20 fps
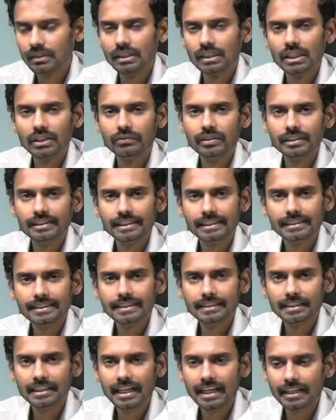If this is the
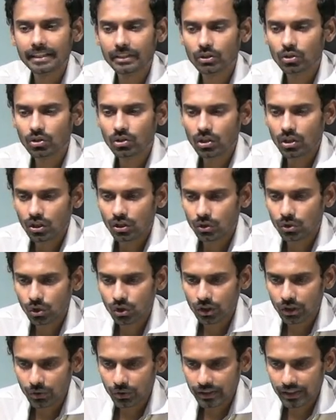scenario, don't
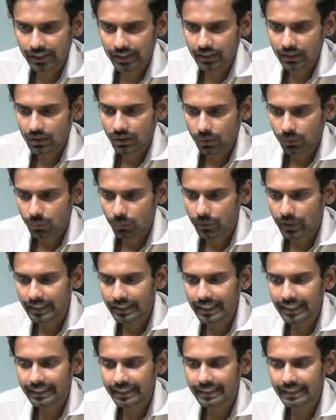you think
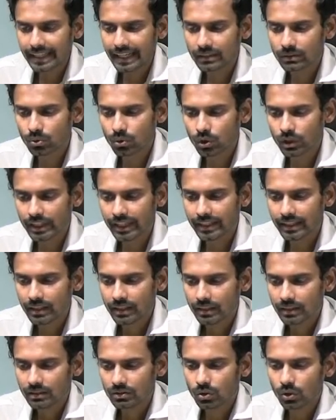180 has voted,
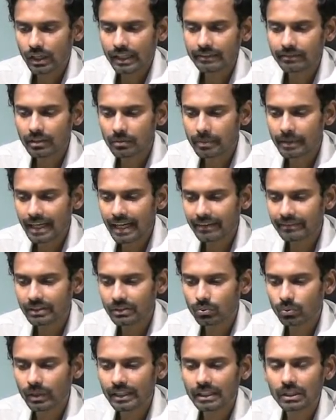so I will be having
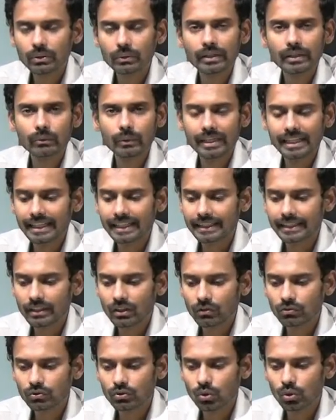180 of
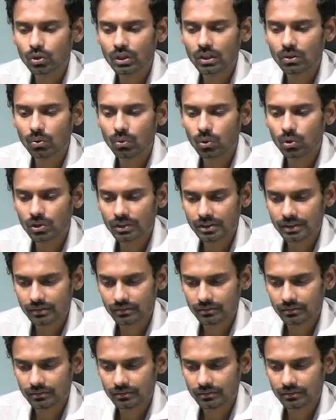total votes,